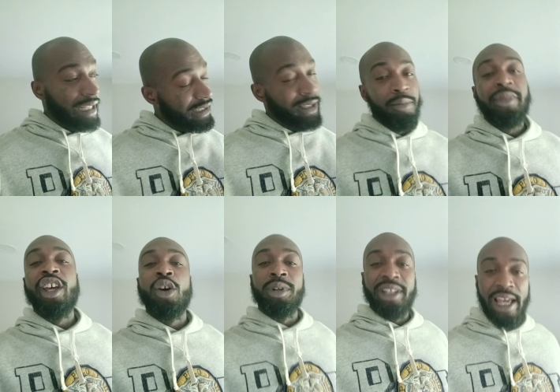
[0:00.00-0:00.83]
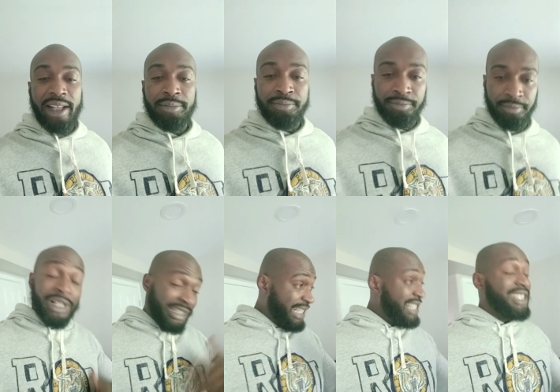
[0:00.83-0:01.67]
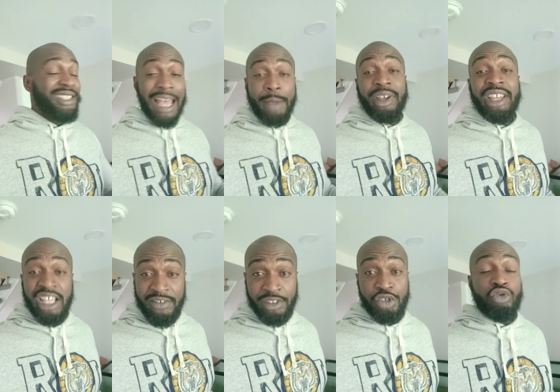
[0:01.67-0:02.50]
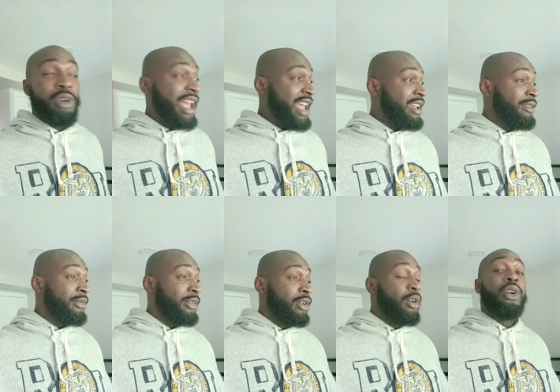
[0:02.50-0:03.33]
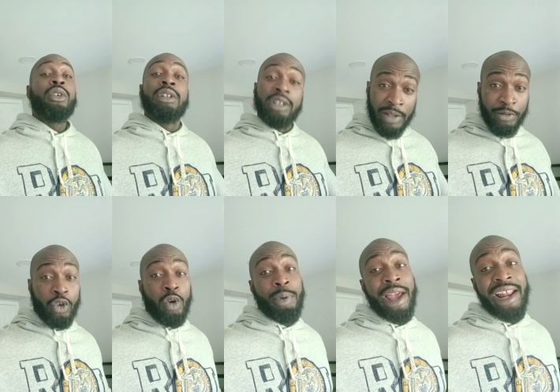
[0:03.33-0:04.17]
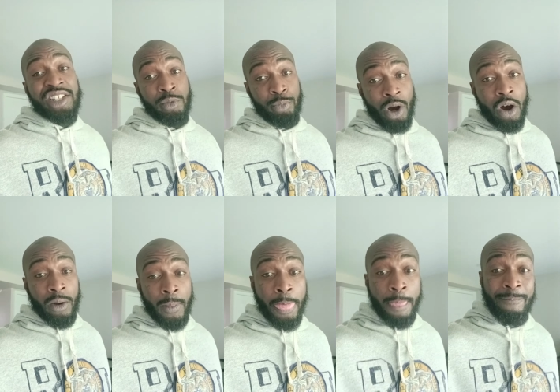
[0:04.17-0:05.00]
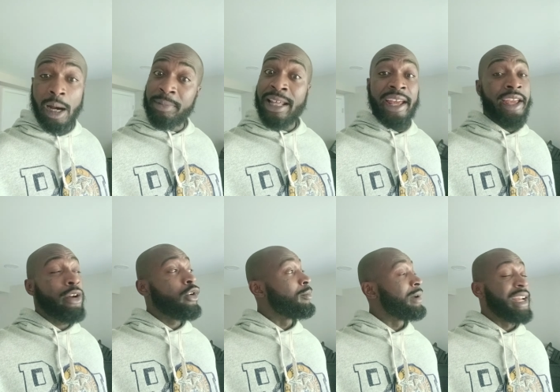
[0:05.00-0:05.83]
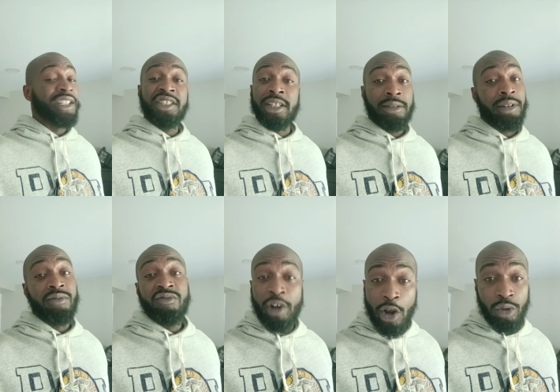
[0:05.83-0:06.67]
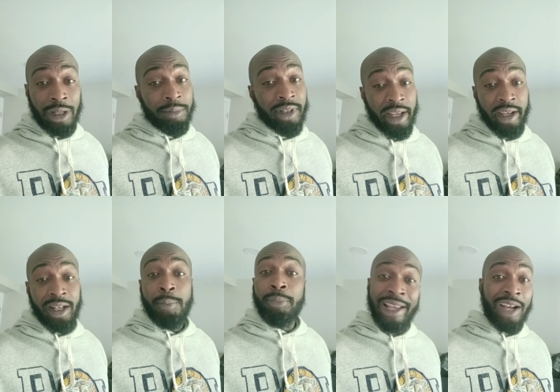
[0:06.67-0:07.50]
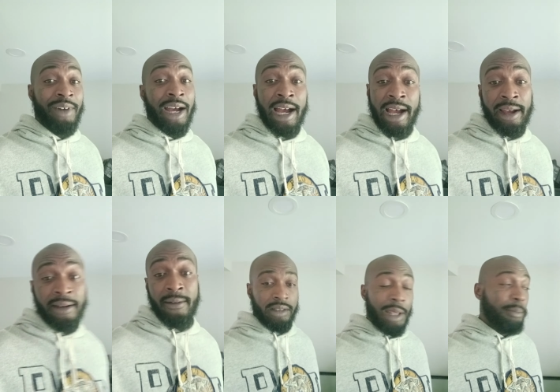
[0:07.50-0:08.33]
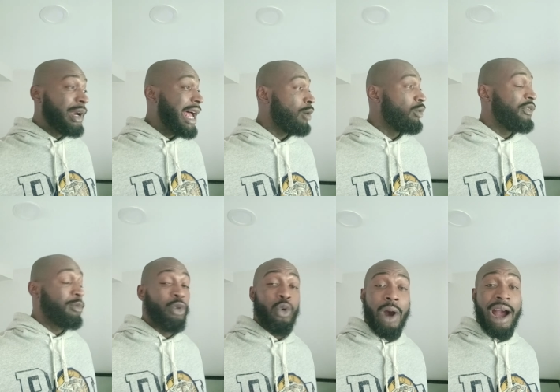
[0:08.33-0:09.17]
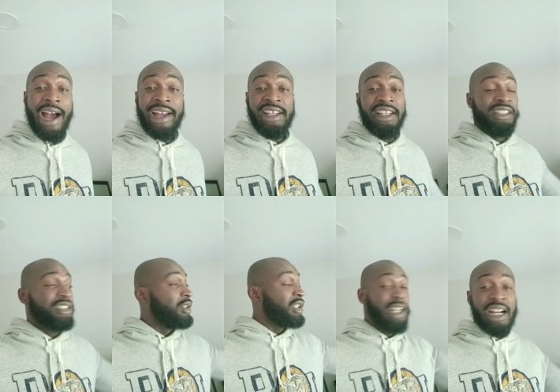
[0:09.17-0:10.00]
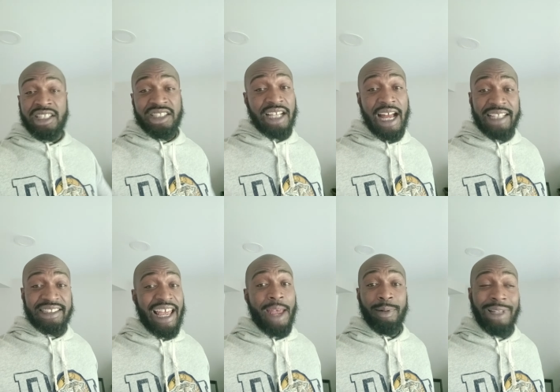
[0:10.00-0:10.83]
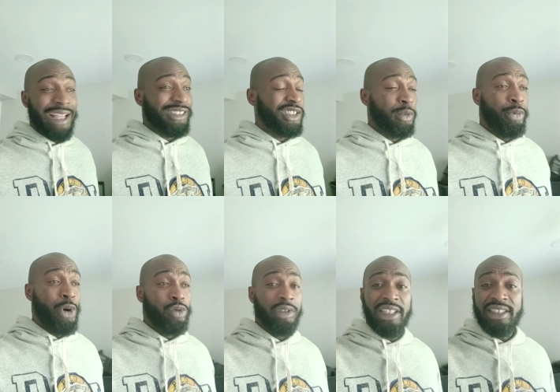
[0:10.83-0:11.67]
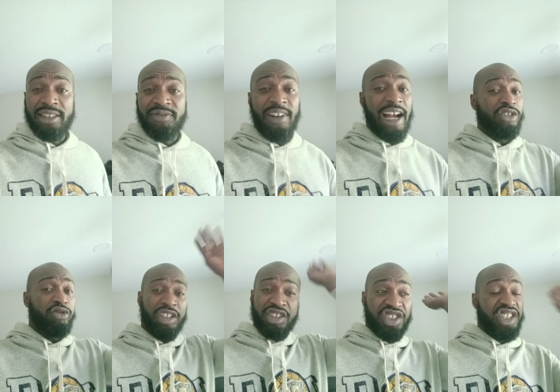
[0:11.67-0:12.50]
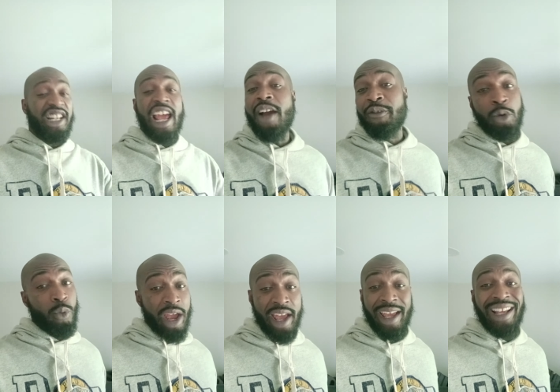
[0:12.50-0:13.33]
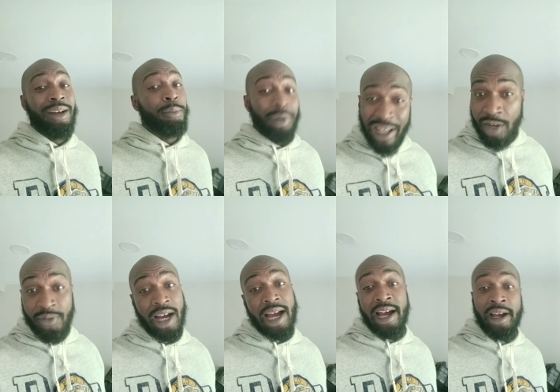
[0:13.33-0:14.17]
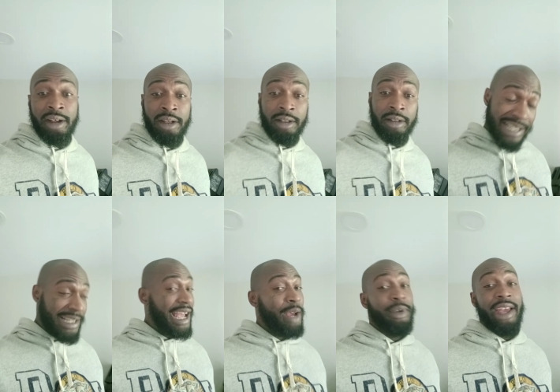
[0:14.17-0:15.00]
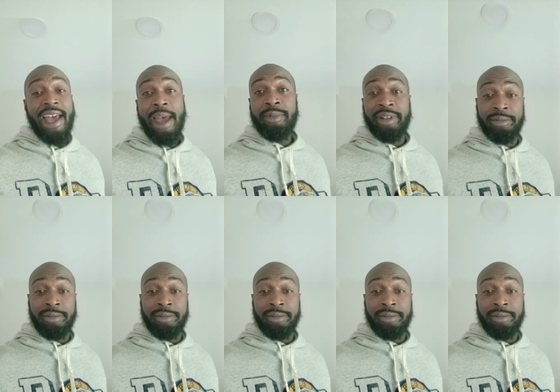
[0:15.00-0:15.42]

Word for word: let them deal with that. But these are the type of evenings you have living on Patterson Park up that hill, man. Shit real up there. The blink of an eye. That block went from quiet to gunshots, ambulances, and police, fire trucks, and shit everywhere in a blink of an eye. That's how they act.